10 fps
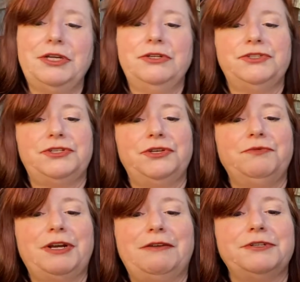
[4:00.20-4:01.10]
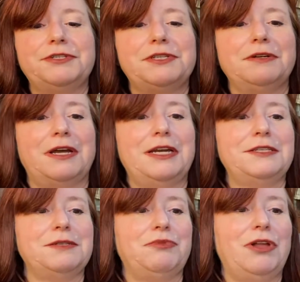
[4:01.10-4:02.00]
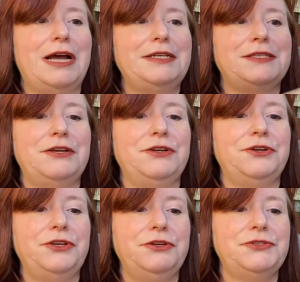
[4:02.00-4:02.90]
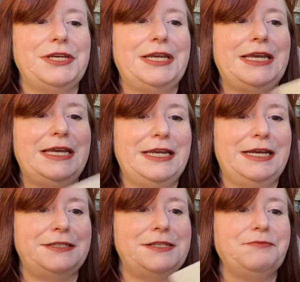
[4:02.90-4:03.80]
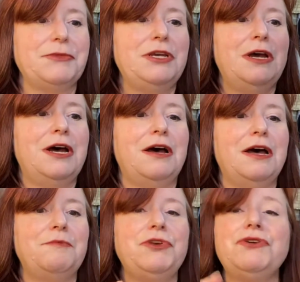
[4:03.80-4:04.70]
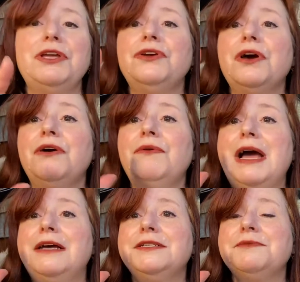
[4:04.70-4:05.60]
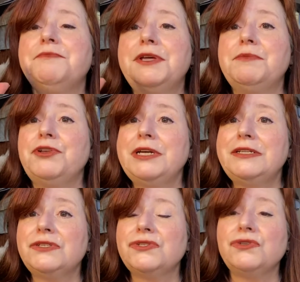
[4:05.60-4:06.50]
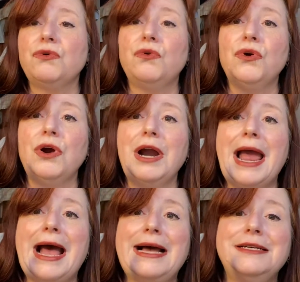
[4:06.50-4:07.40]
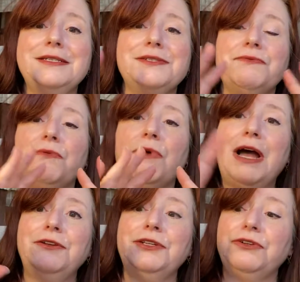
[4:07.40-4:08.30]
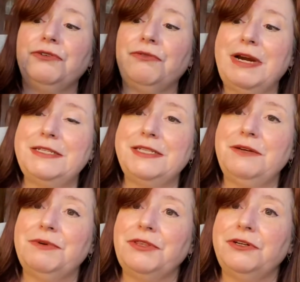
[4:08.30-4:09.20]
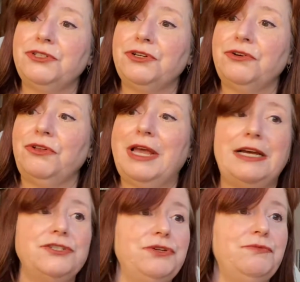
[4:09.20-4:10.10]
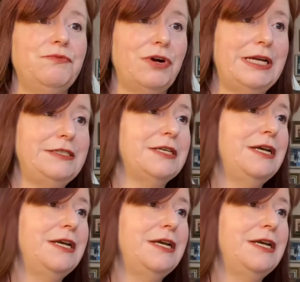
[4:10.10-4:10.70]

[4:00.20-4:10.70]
to whatever kind of supplies that you're using in it. You can go as minimalist or as wild and crazy with your journal as you want.